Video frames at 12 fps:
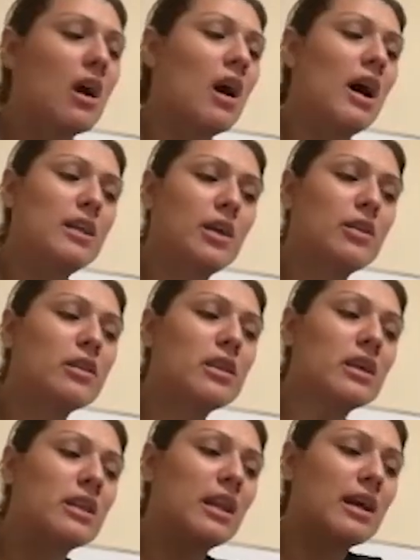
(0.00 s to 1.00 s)
Another
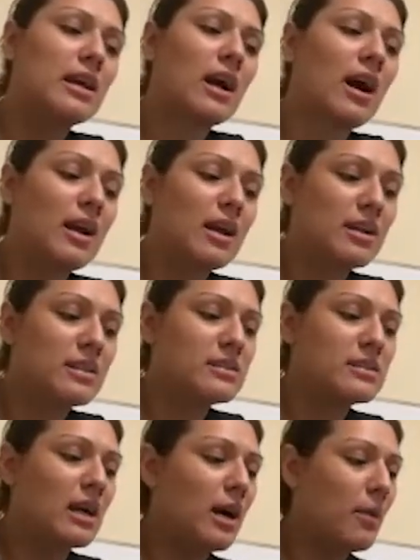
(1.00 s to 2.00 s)
thing that I got is
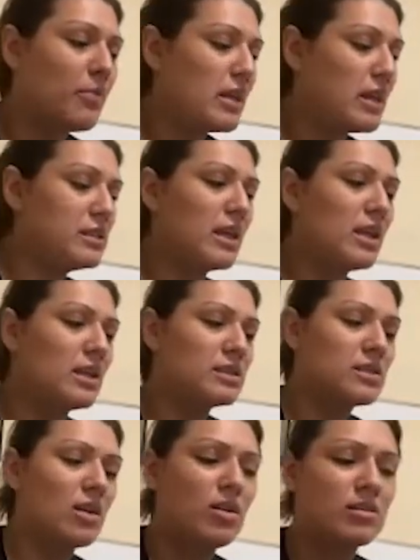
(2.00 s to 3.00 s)
this thing.
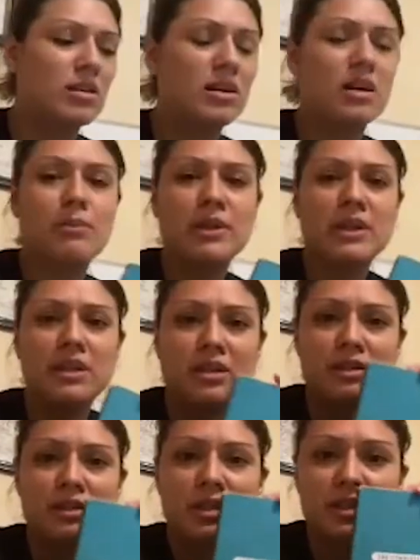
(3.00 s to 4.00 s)
It's called the Complete
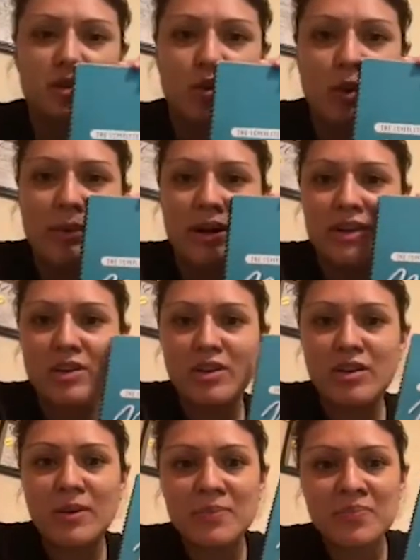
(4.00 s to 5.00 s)
Nursing School
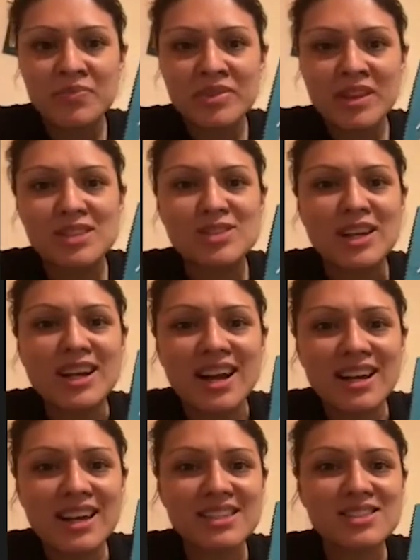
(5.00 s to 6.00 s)
Bundle. And so I
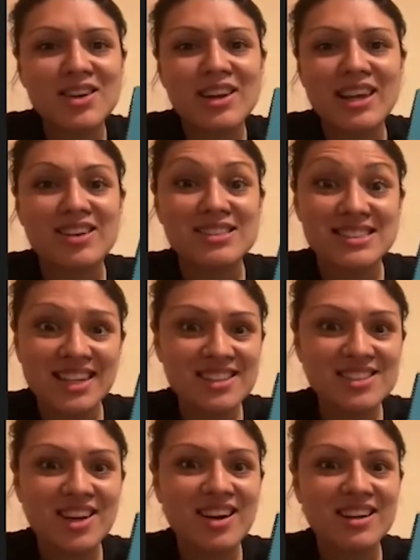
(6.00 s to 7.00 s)
saw it like on
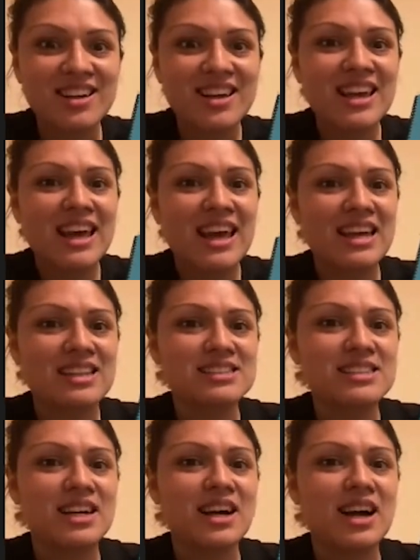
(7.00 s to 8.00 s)
TikTok,
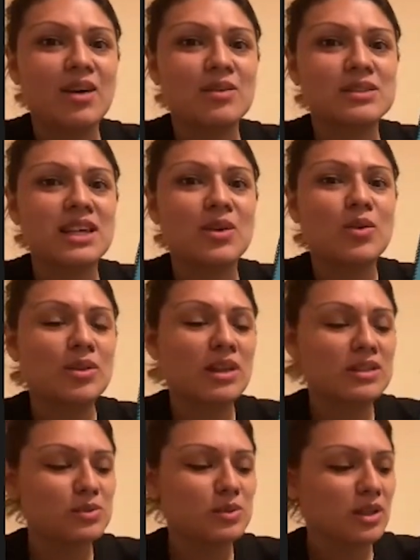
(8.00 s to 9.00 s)
and well,
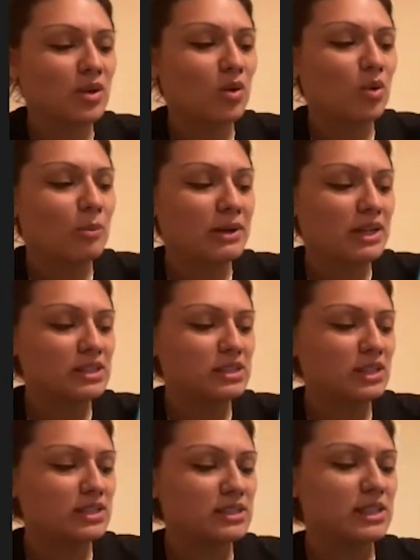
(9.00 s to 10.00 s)
that's really cool, but it
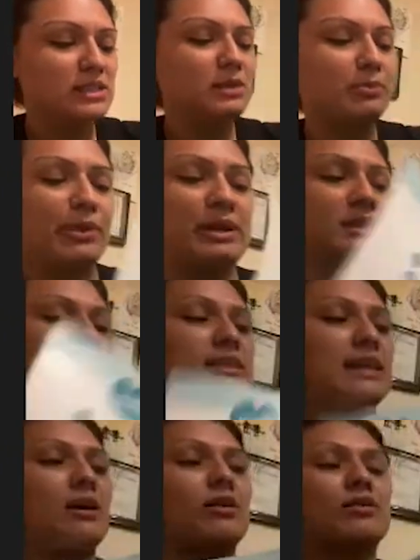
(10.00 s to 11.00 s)
breaks it
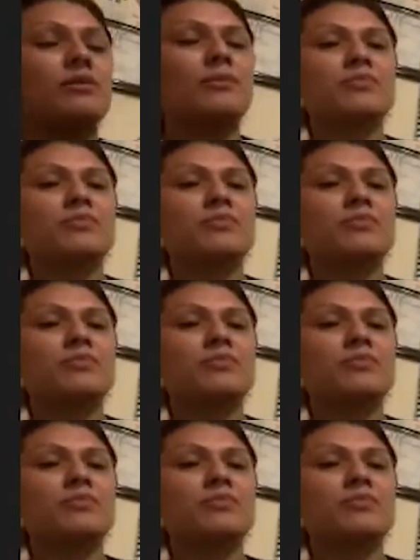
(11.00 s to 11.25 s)
down.